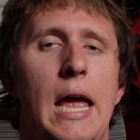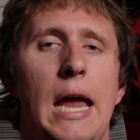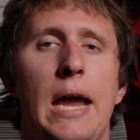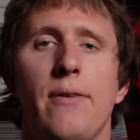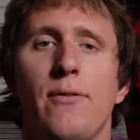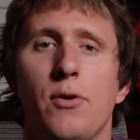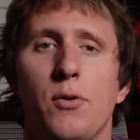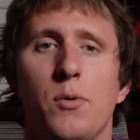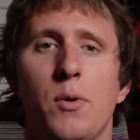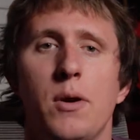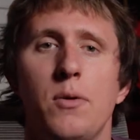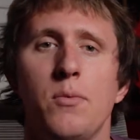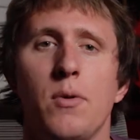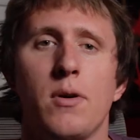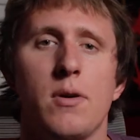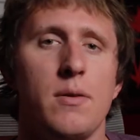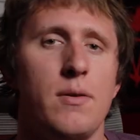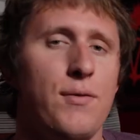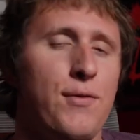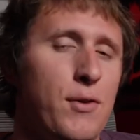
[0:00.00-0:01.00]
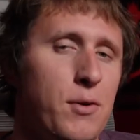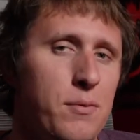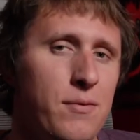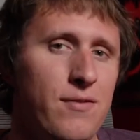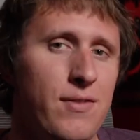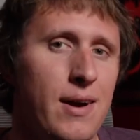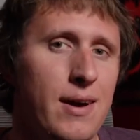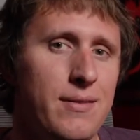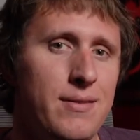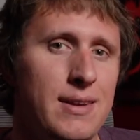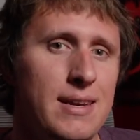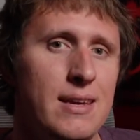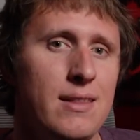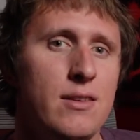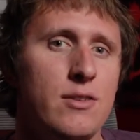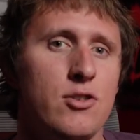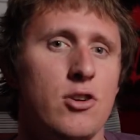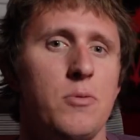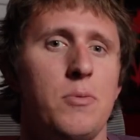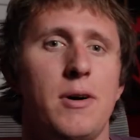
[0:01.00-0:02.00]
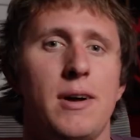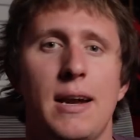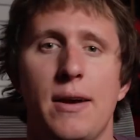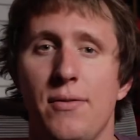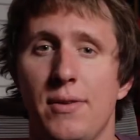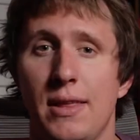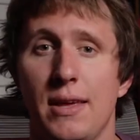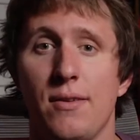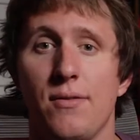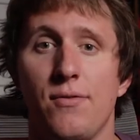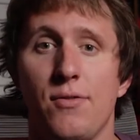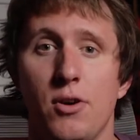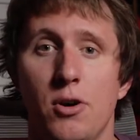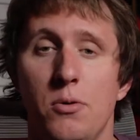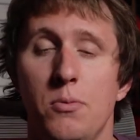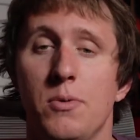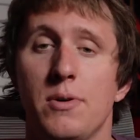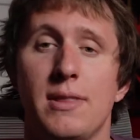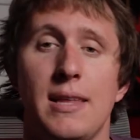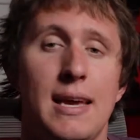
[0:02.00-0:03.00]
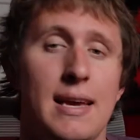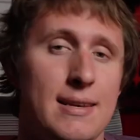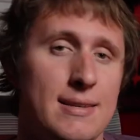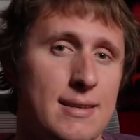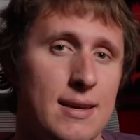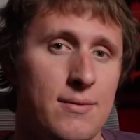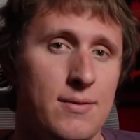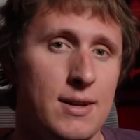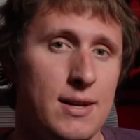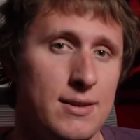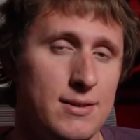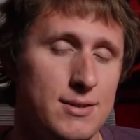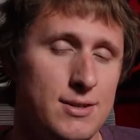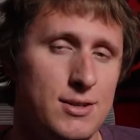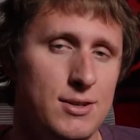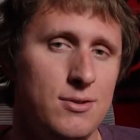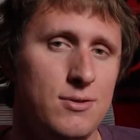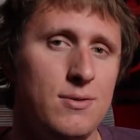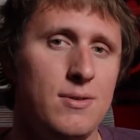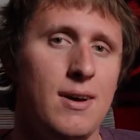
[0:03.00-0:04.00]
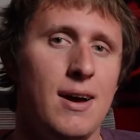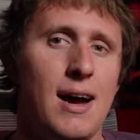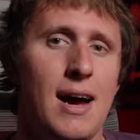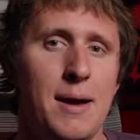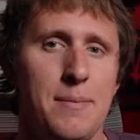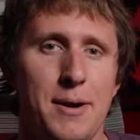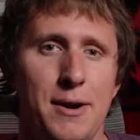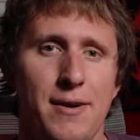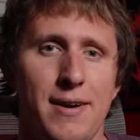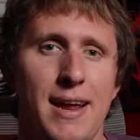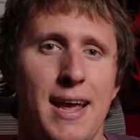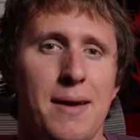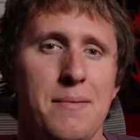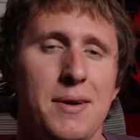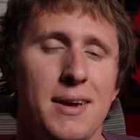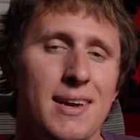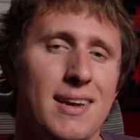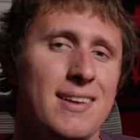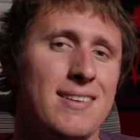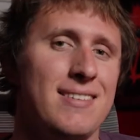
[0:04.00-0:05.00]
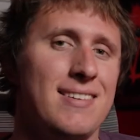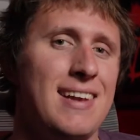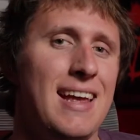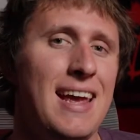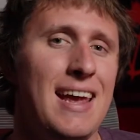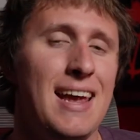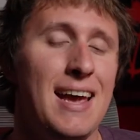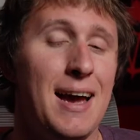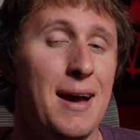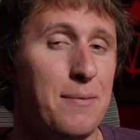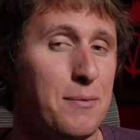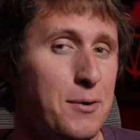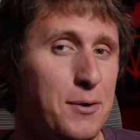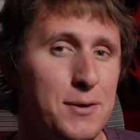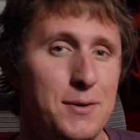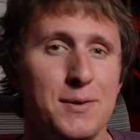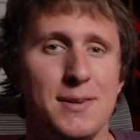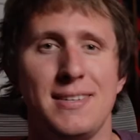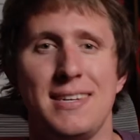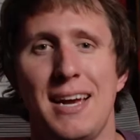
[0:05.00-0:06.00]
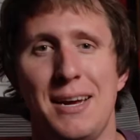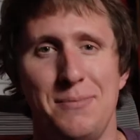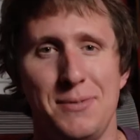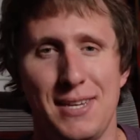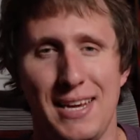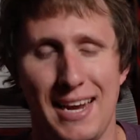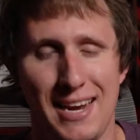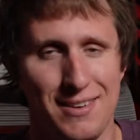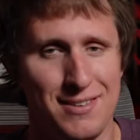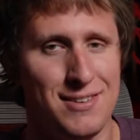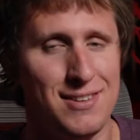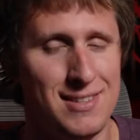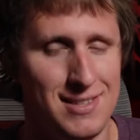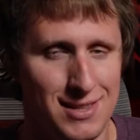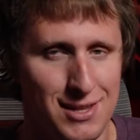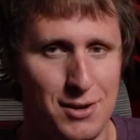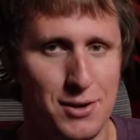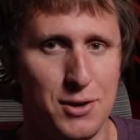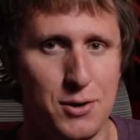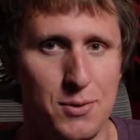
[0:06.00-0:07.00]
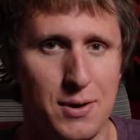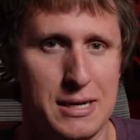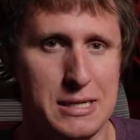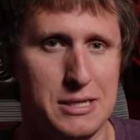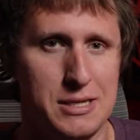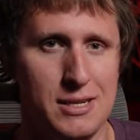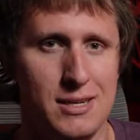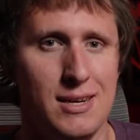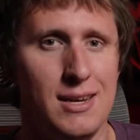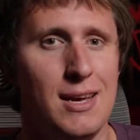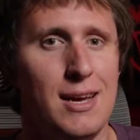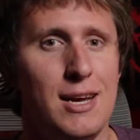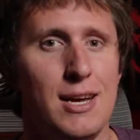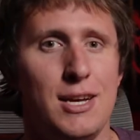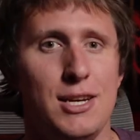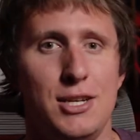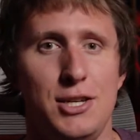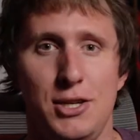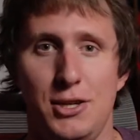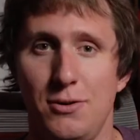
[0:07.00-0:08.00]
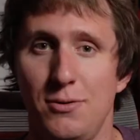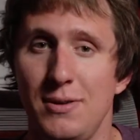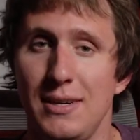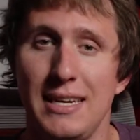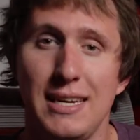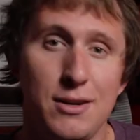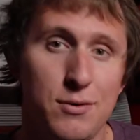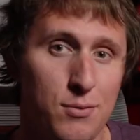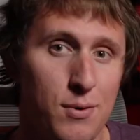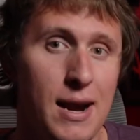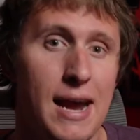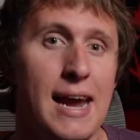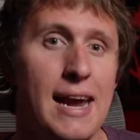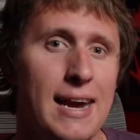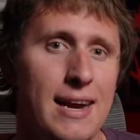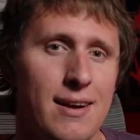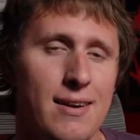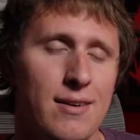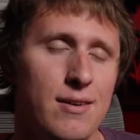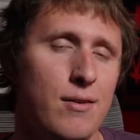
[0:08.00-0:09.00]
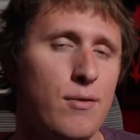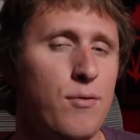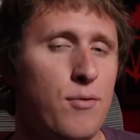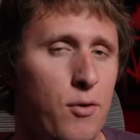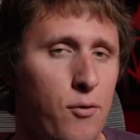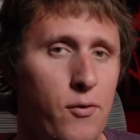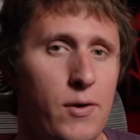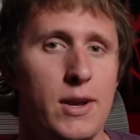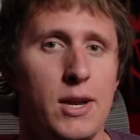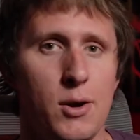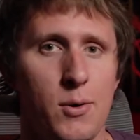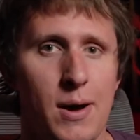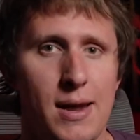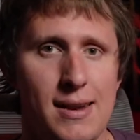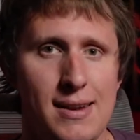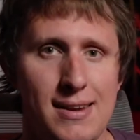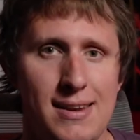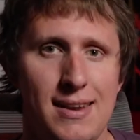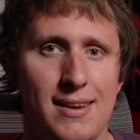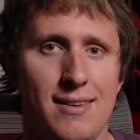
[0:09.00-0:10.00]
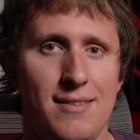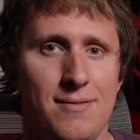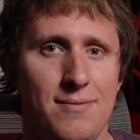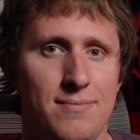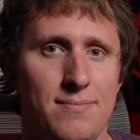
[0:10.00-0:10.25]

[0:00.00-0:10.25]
Hey everyone, welcome to Film 5D, the show about everything film with the A7S II. I'm Aaron Hammack, and today I'm going to attempt to answer the loaded question, do you need RAID for video editing?